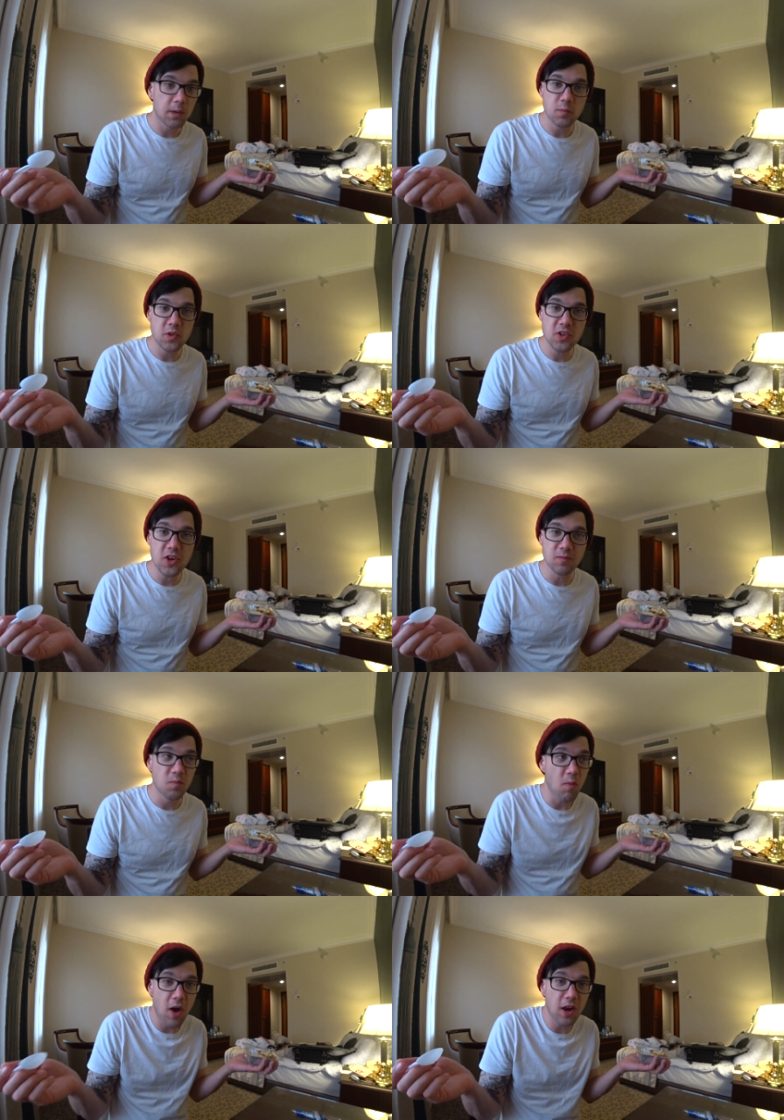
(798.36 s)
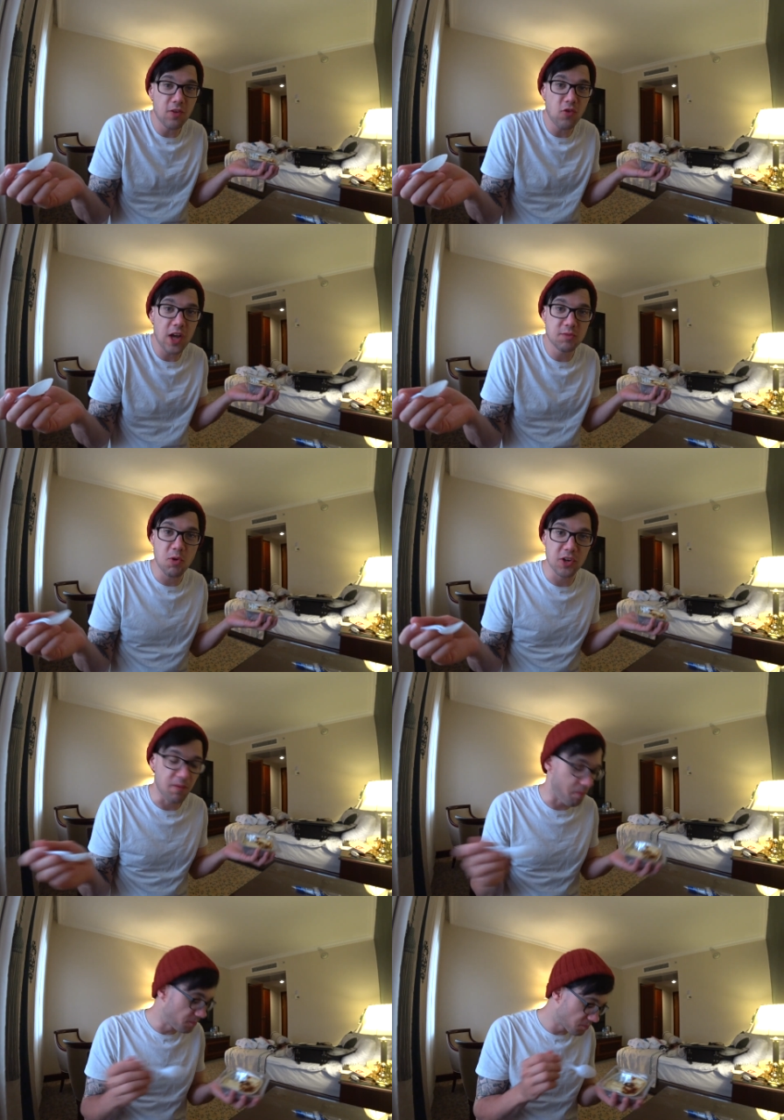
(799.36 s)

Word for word: Which is good. I love rice pudding.